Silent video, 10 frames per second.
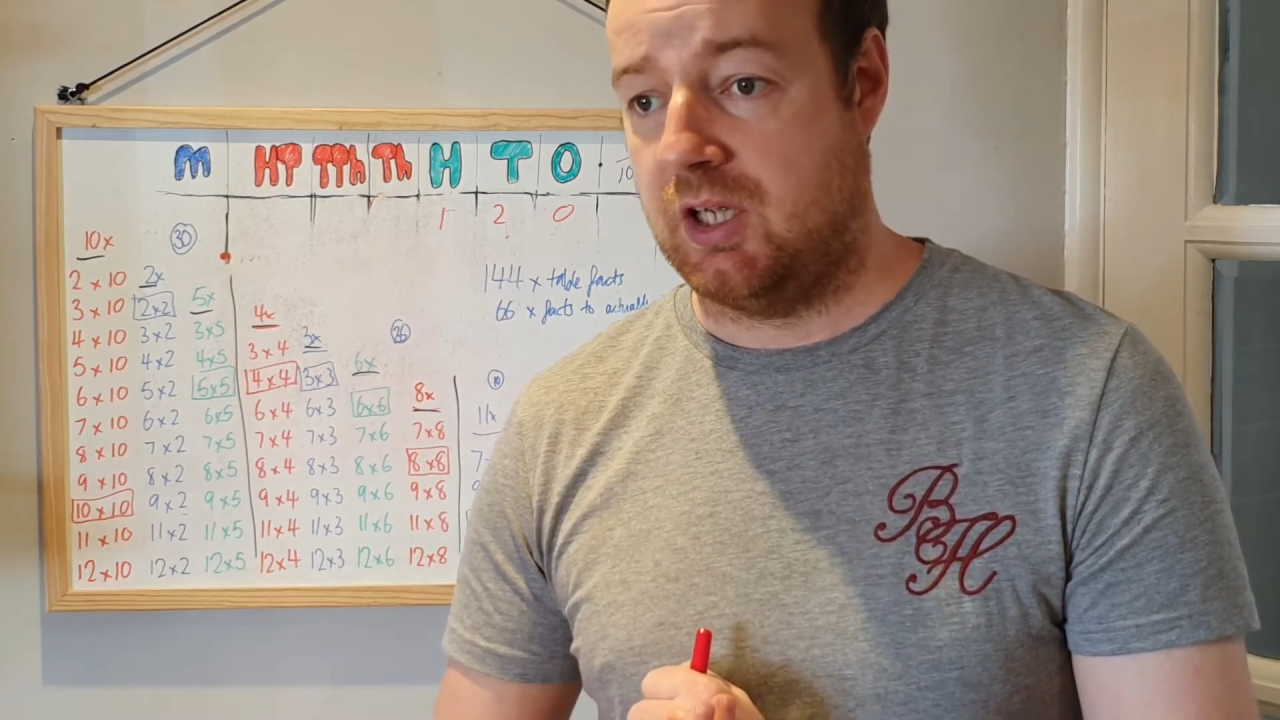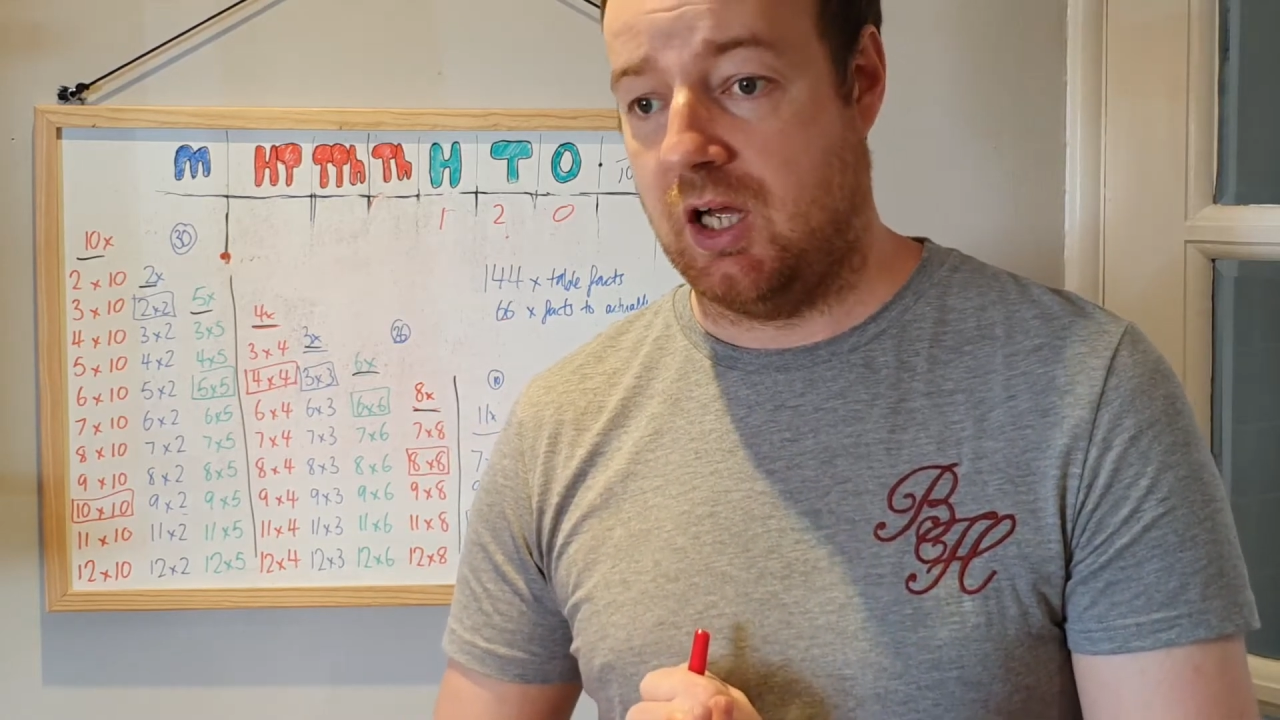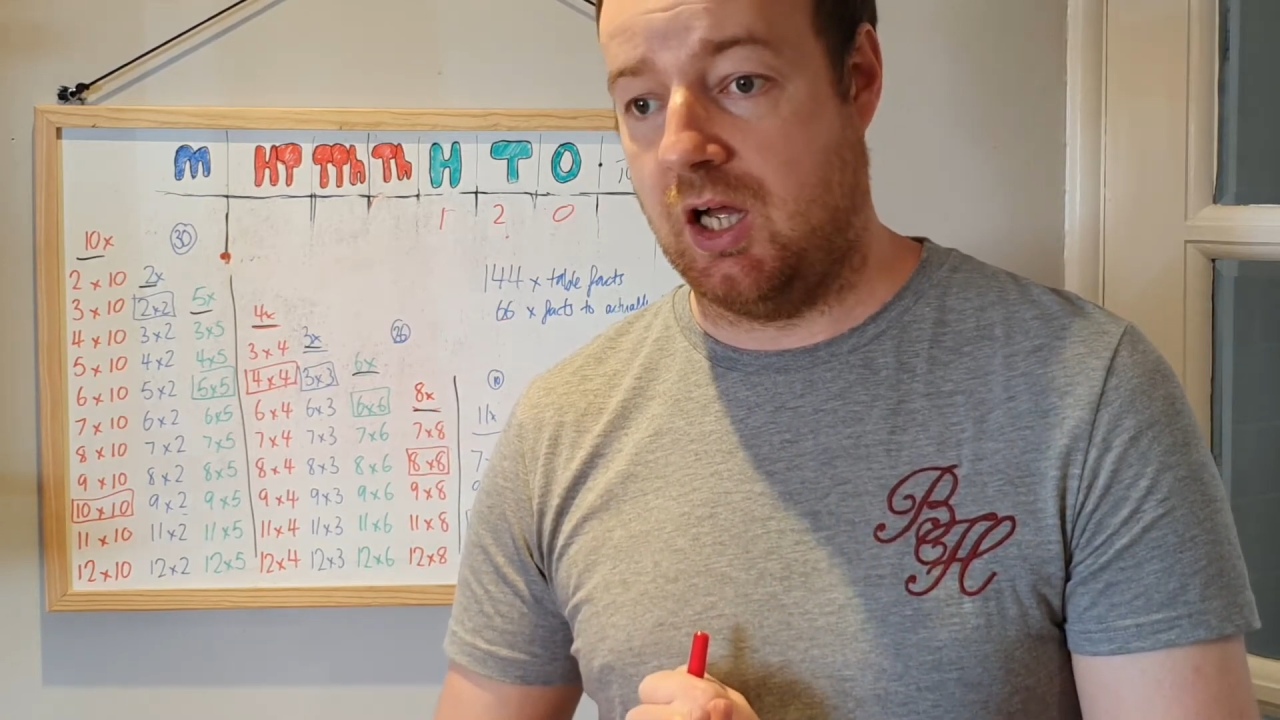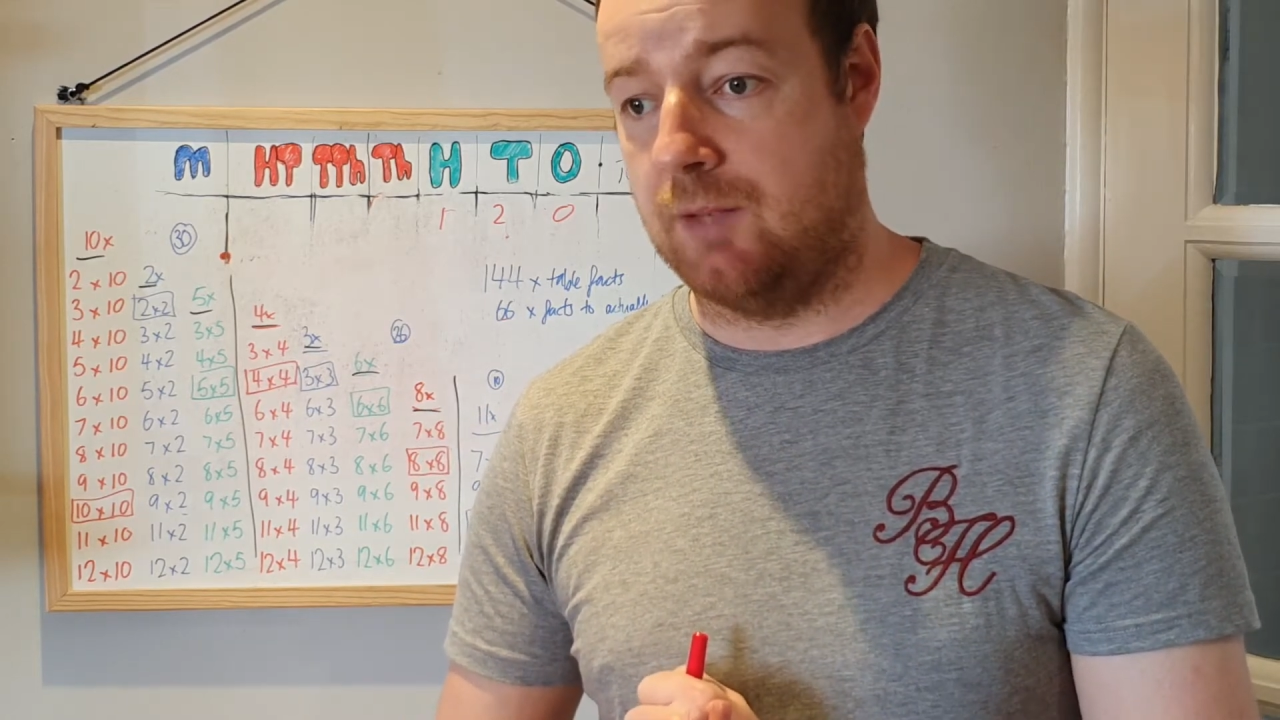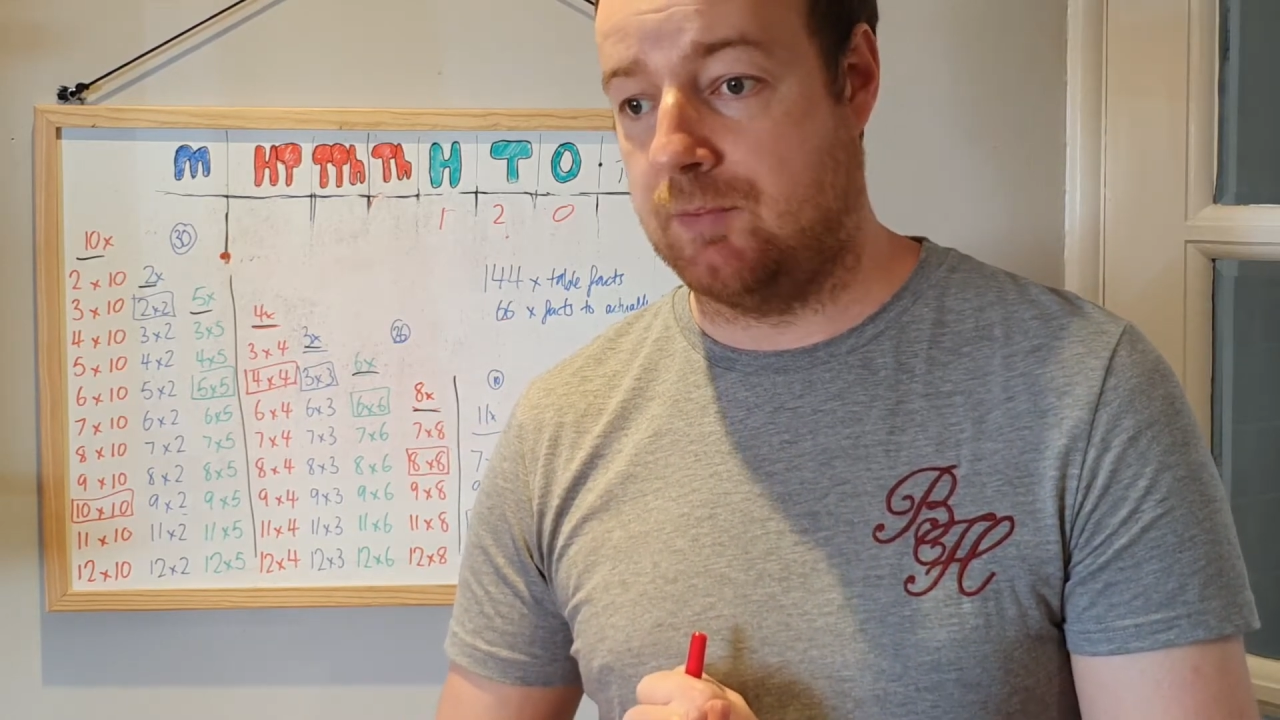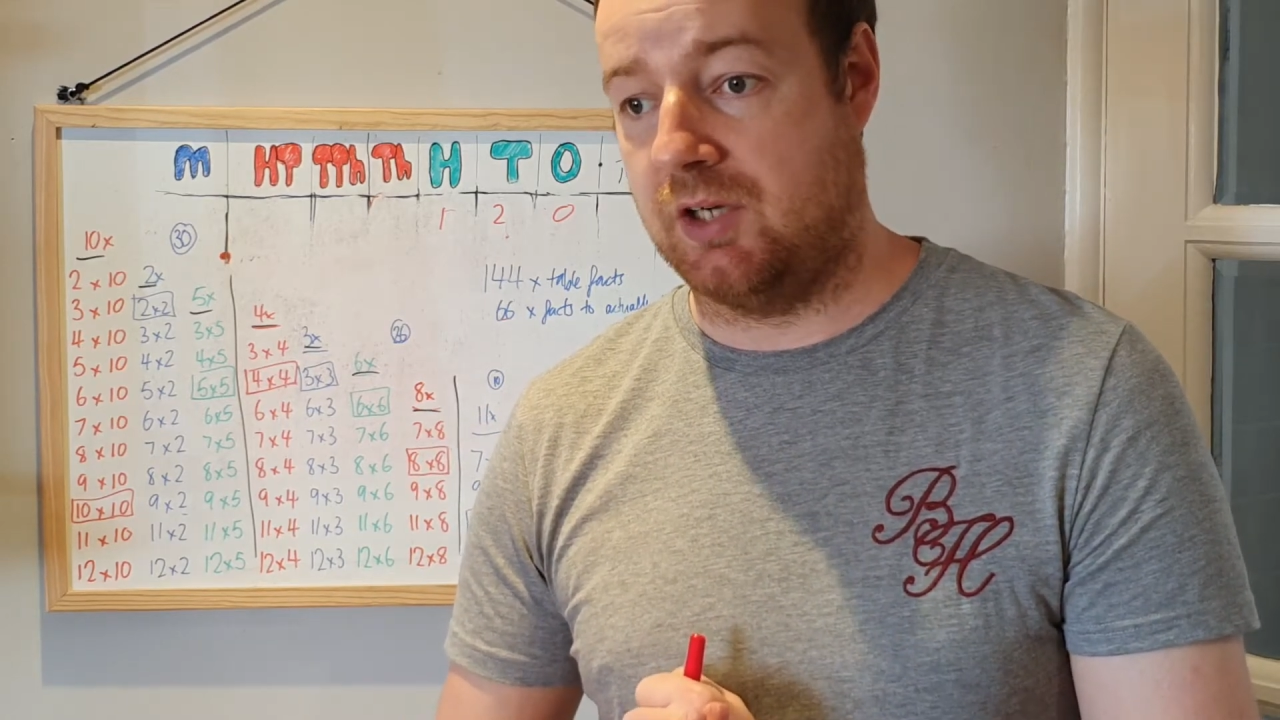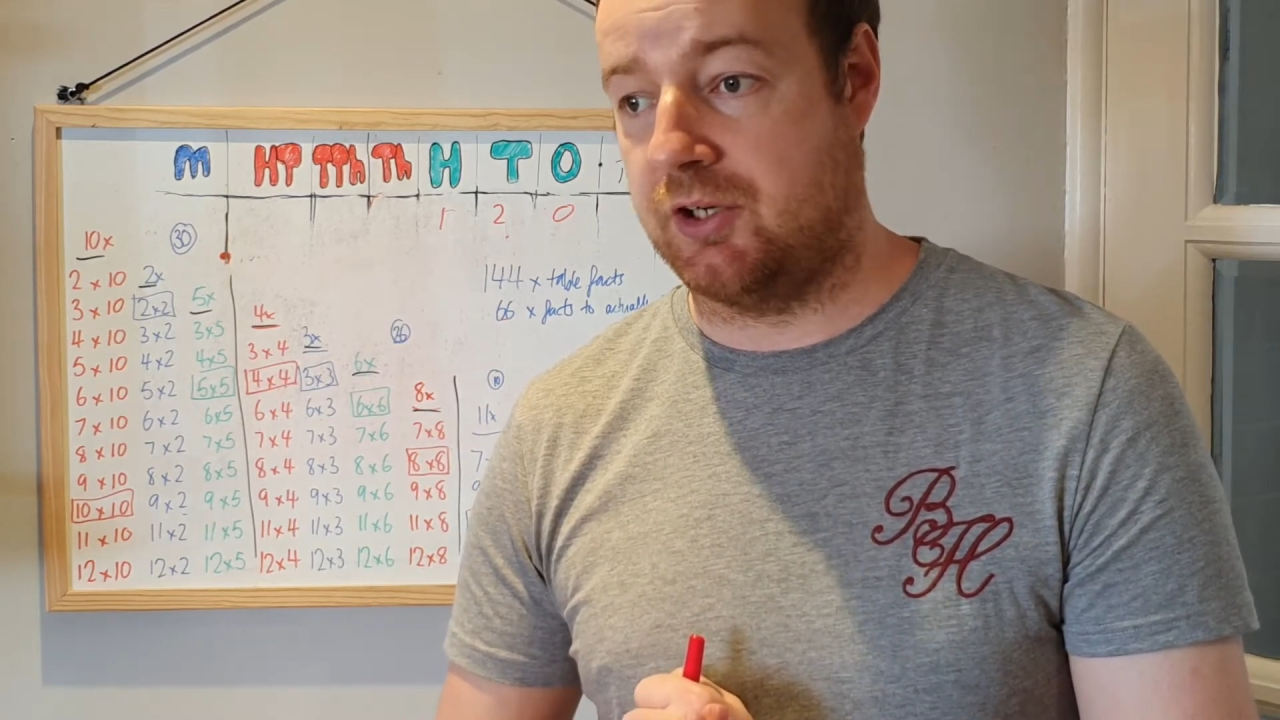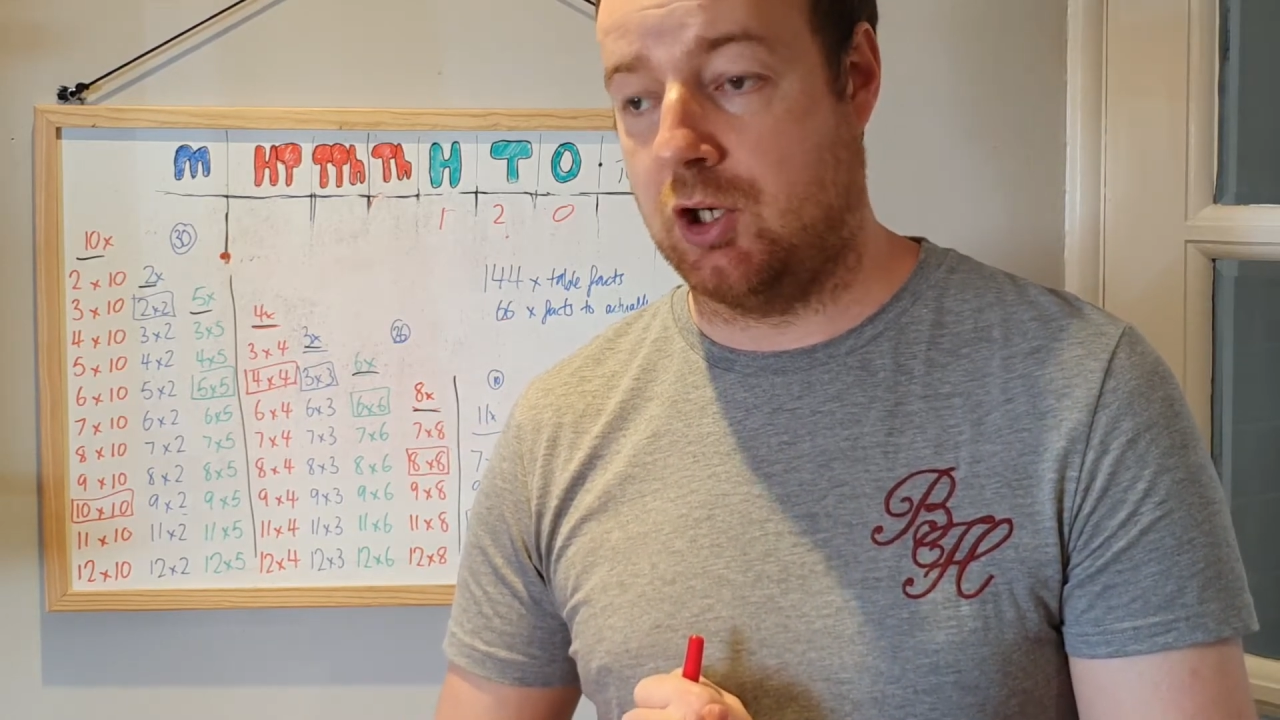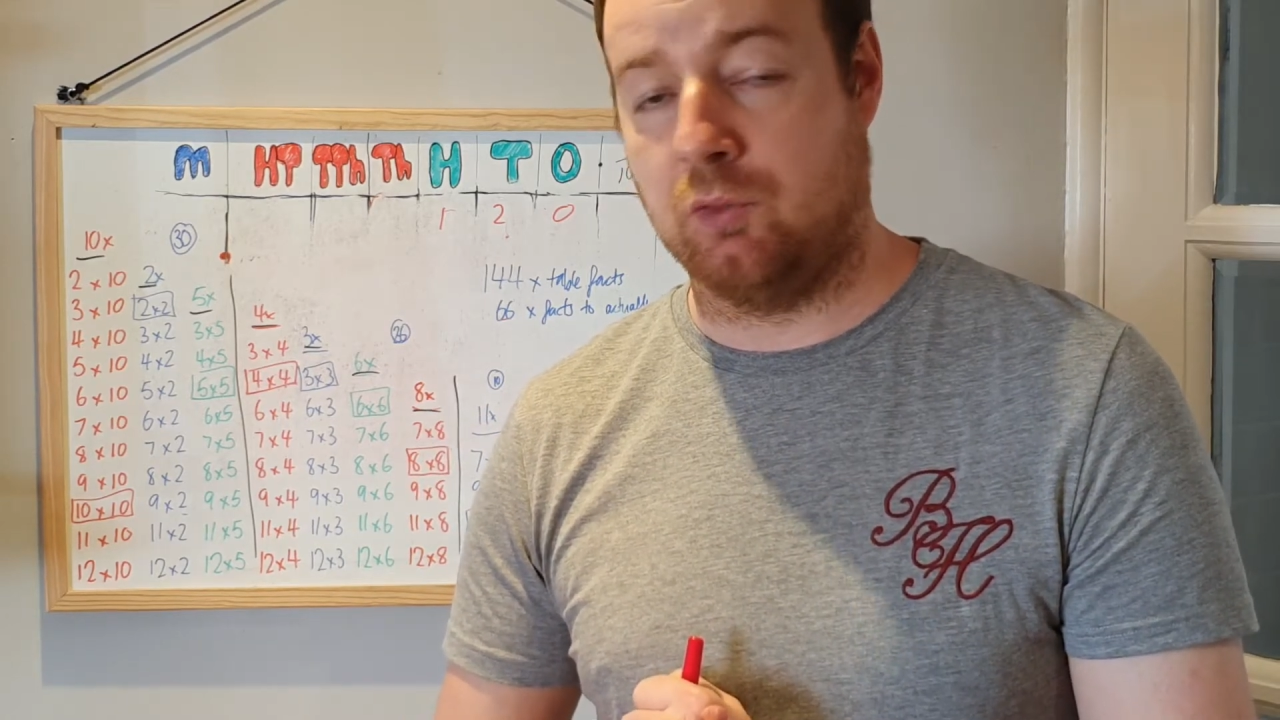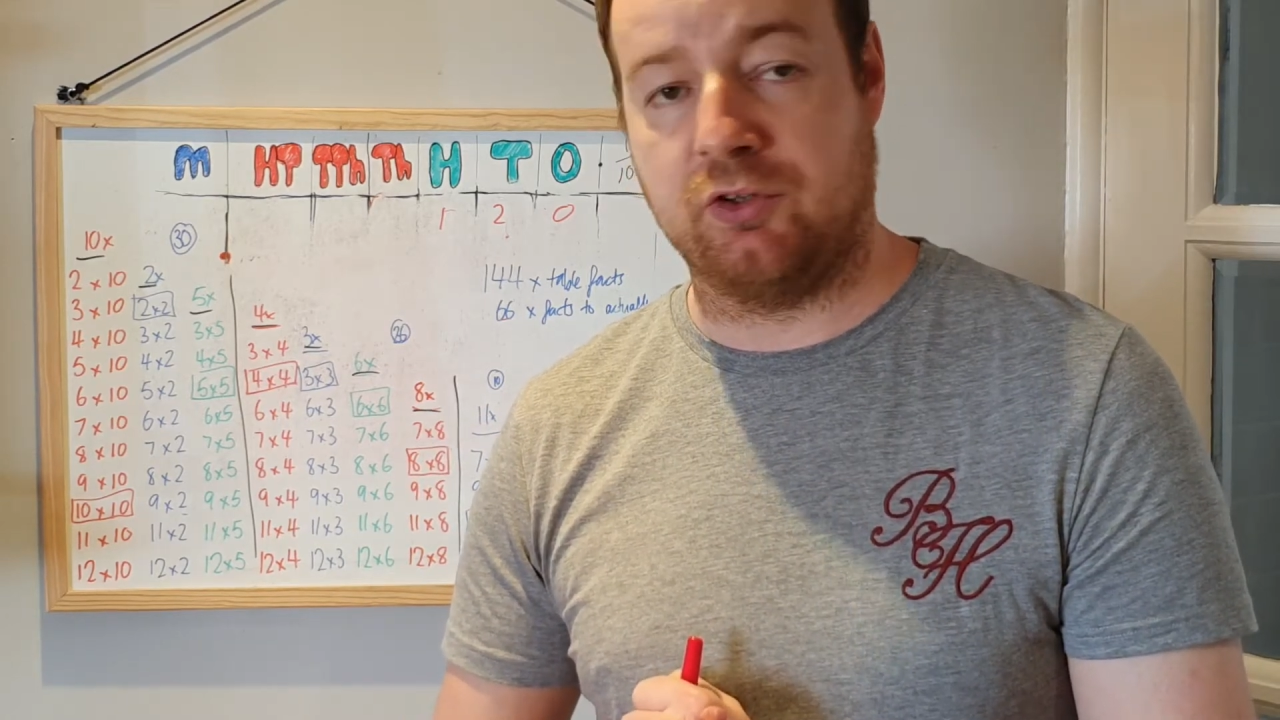I don't
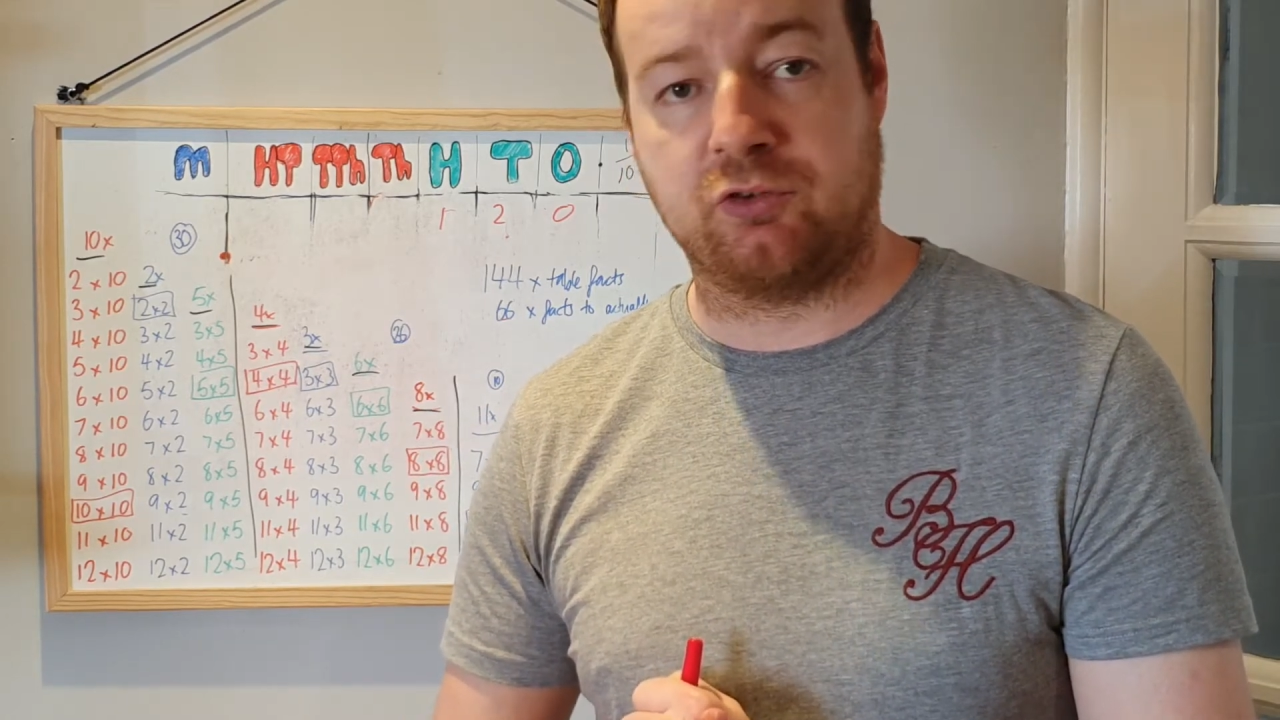know if it's